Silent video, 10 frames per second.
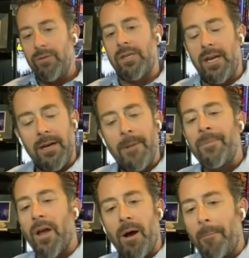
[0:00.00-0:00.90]
So, like you
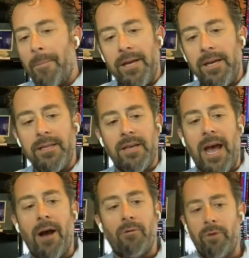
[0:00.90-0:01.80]
said, um,
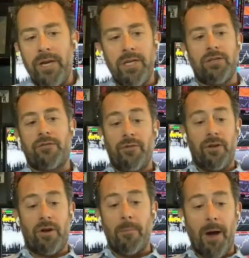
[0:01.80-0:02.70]
it, it's
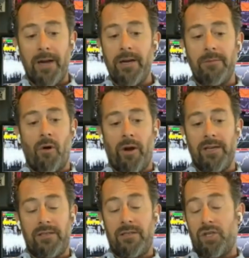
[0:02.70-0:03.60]
outrageous for the
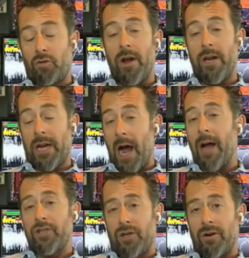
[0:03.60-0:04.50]
commodity markets to
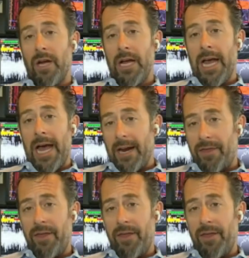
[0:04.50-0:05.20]
try to conjure.